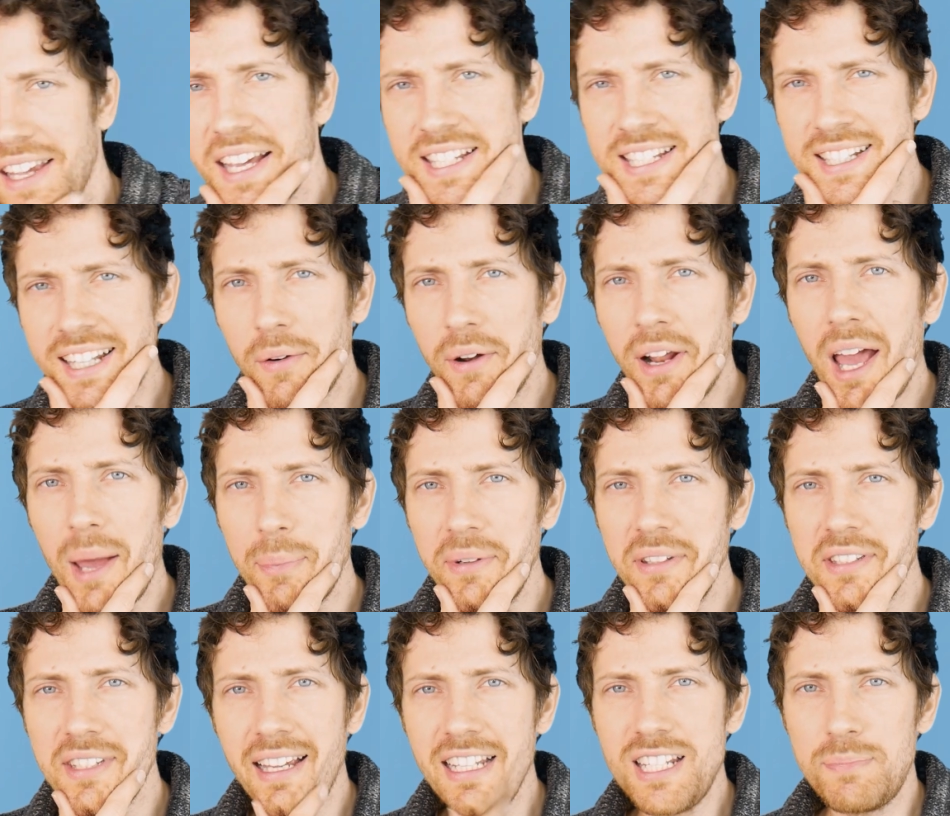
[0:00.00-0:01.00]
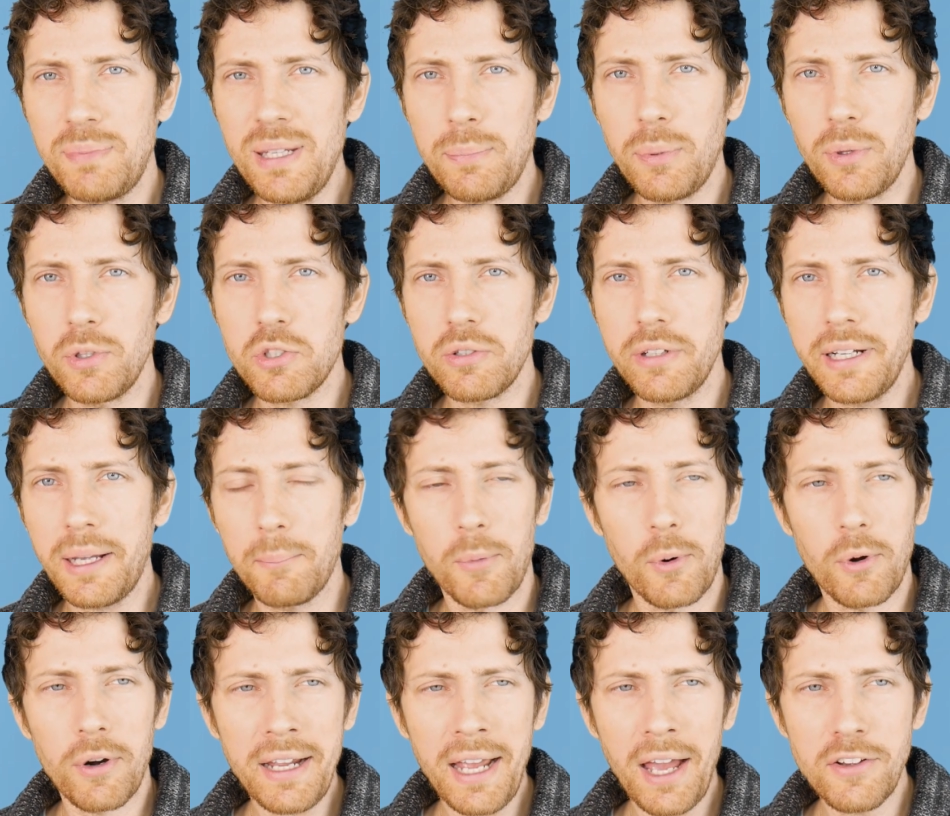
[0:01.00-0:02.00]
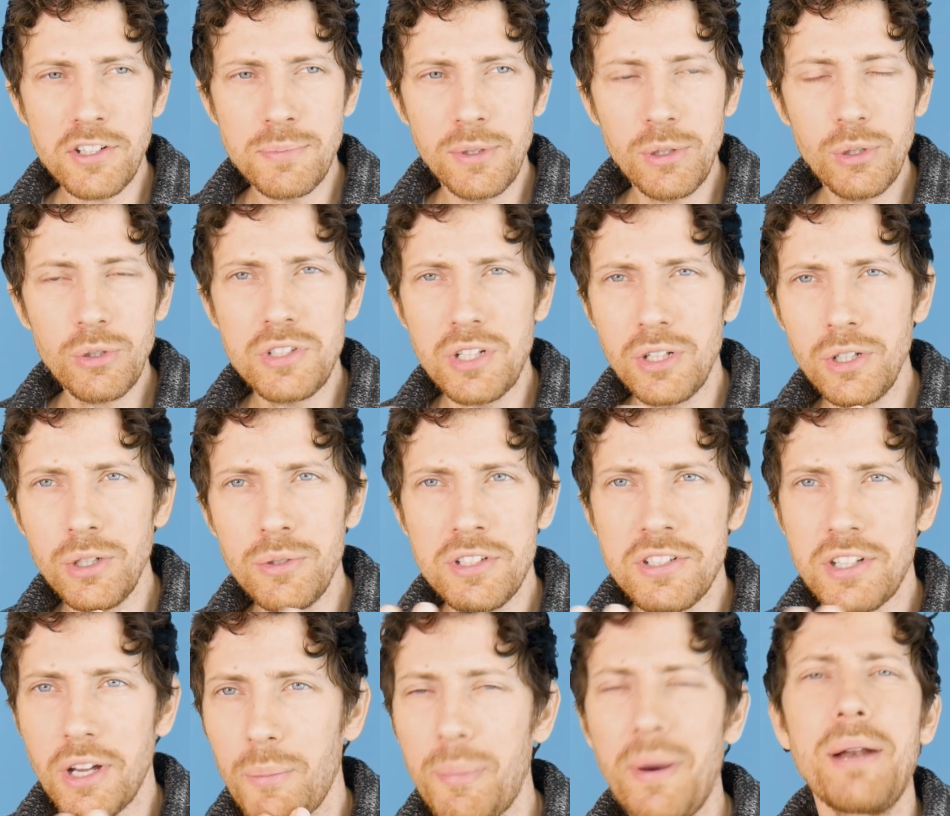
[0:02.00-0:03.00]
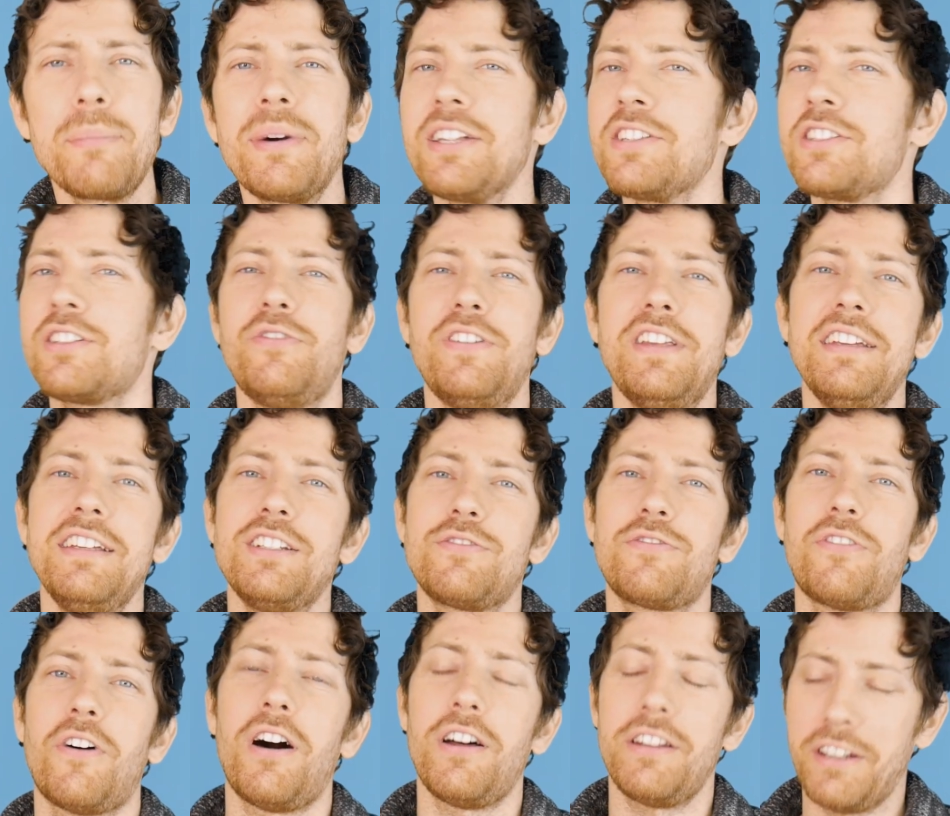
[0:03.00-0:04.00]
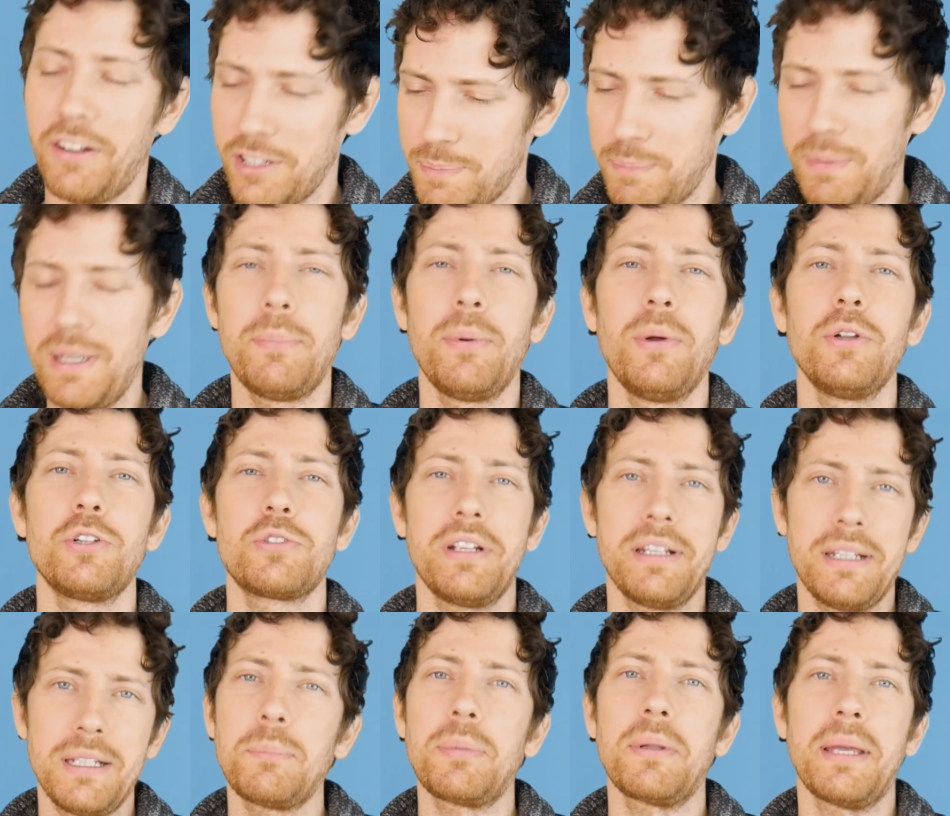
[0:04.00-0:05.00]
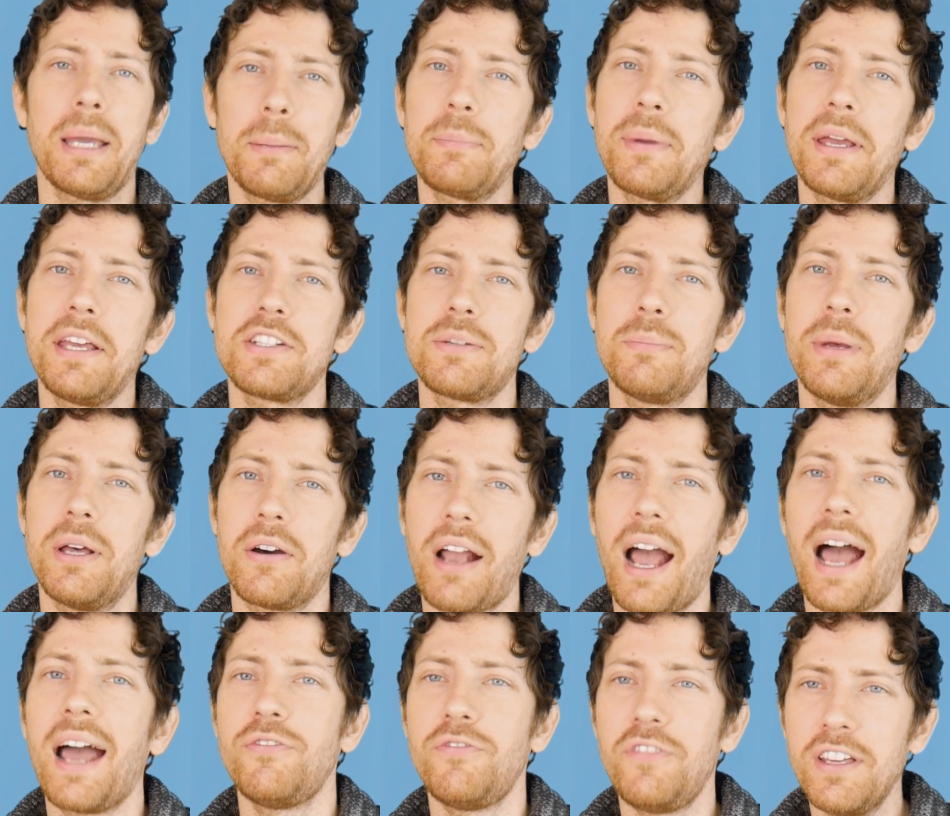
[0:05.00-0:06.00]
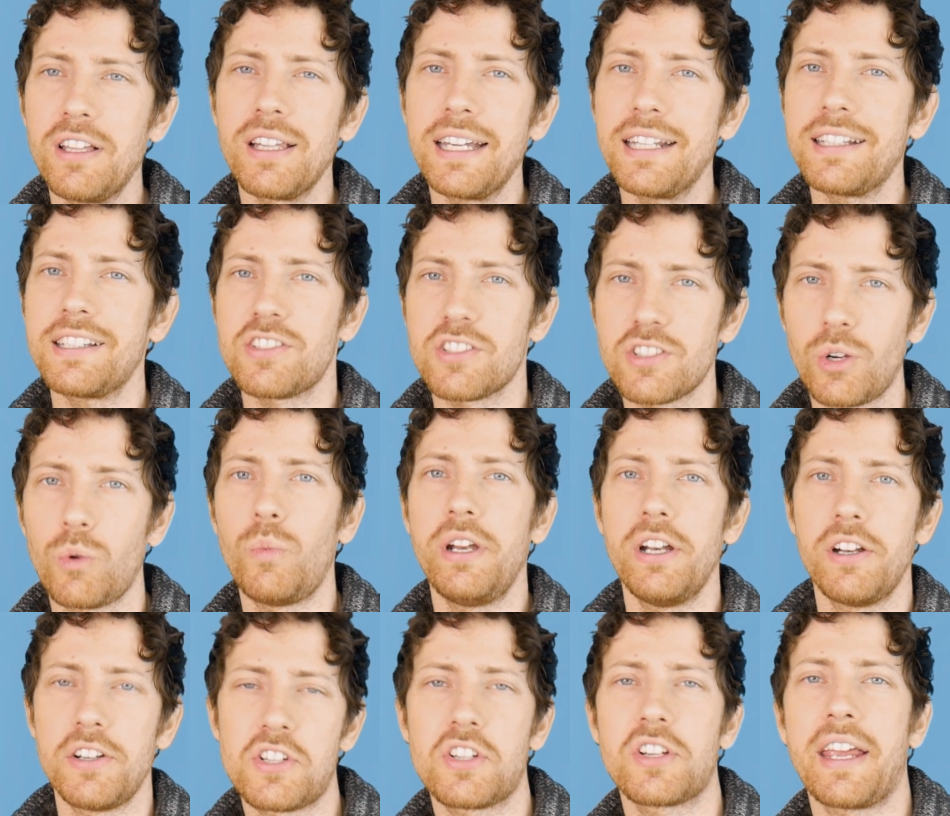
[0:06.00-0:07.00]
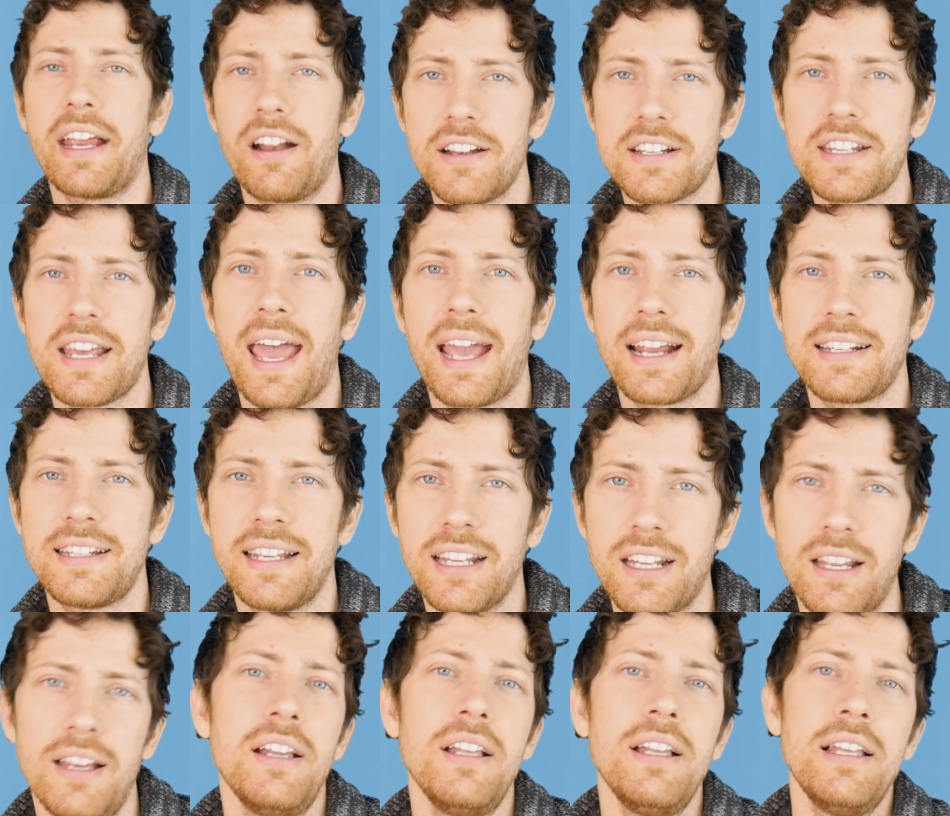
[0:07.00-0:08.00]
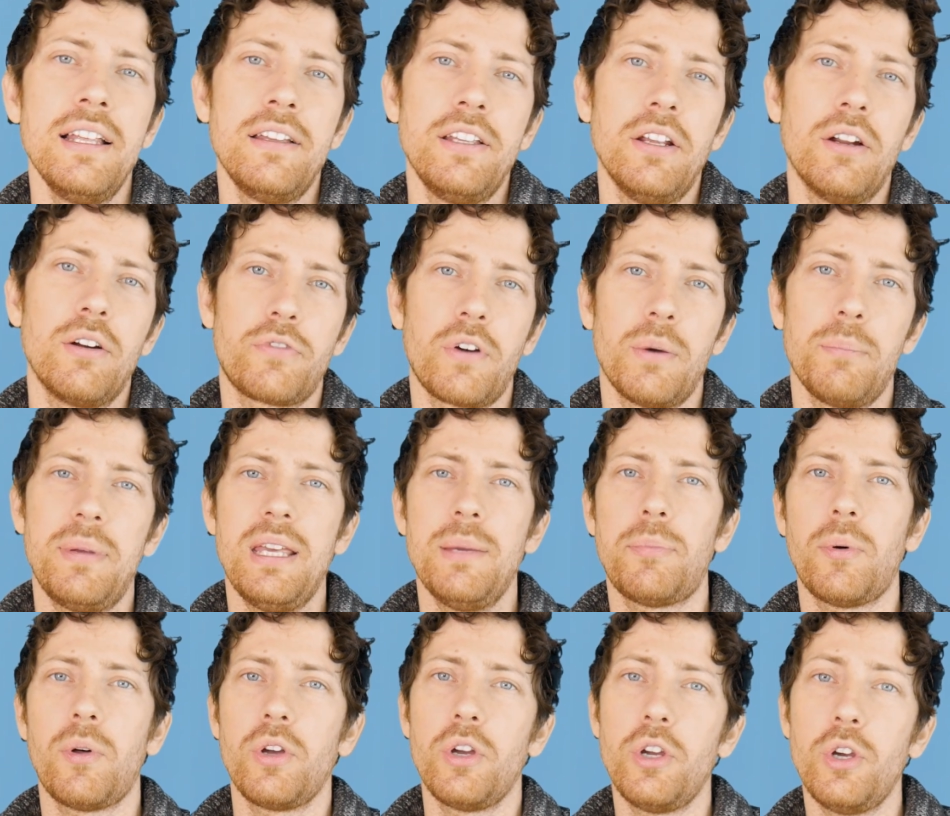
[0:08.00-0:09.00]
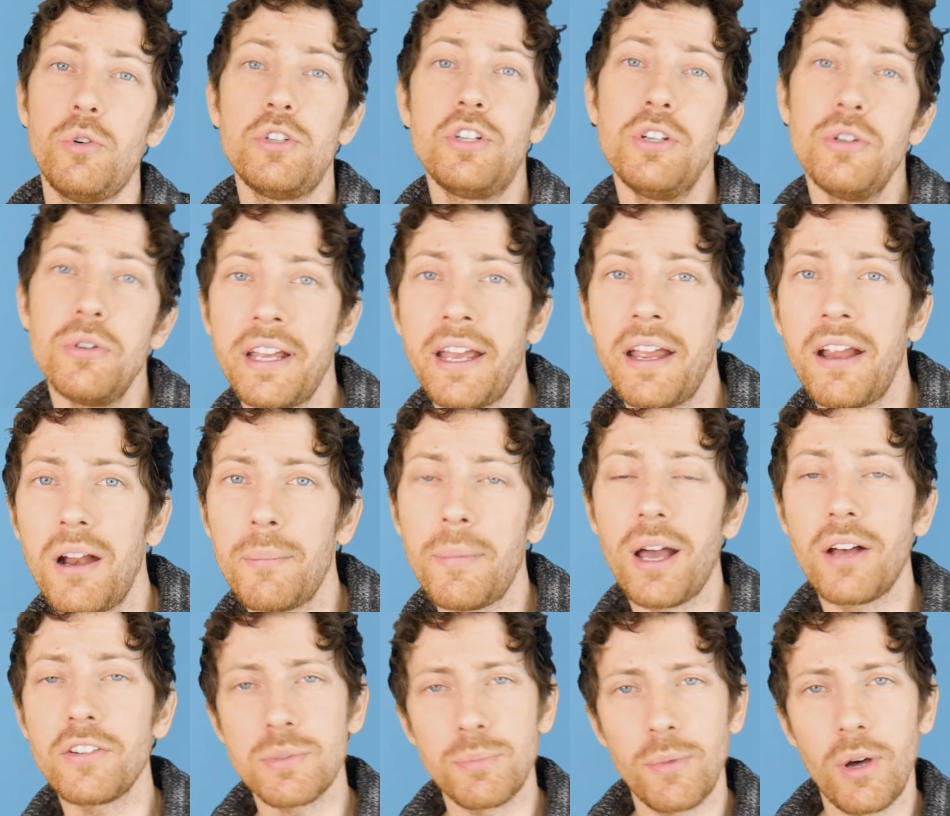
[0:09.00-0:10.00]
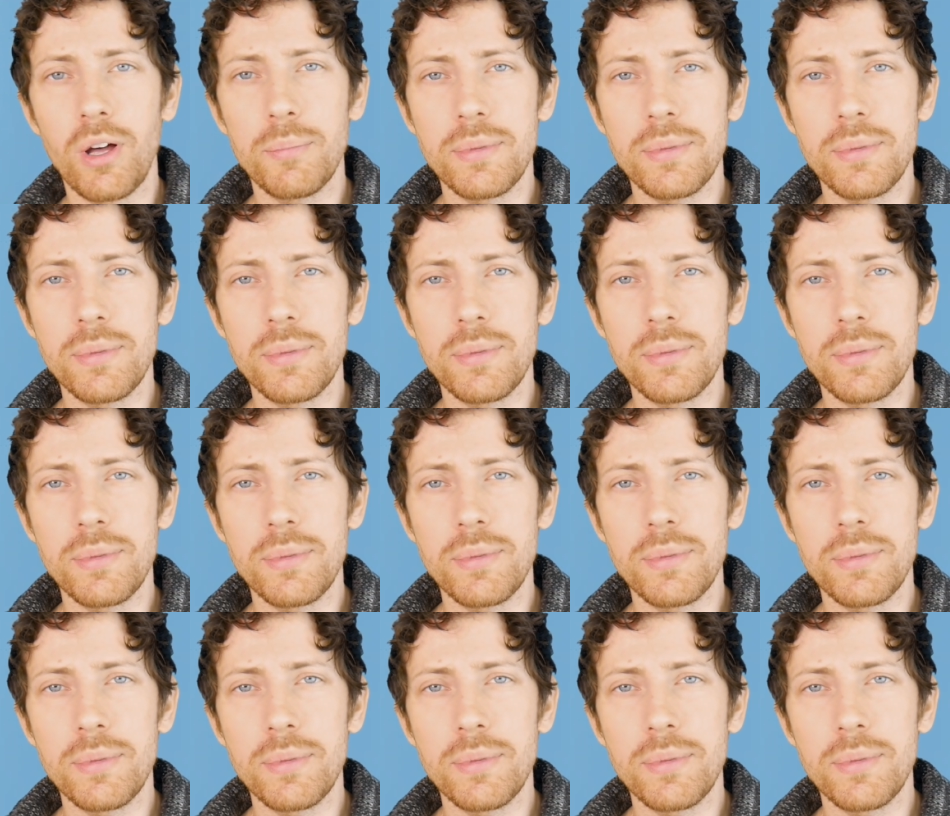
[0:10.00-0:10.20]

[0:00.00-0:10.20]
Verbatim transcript: Isn't that what happens as people drink more cow's milk too? So, but, but it's the vegan's fault. Now it's people drinking plant based milk. I feel like this is a weird scare tactic you know, for people who do care about small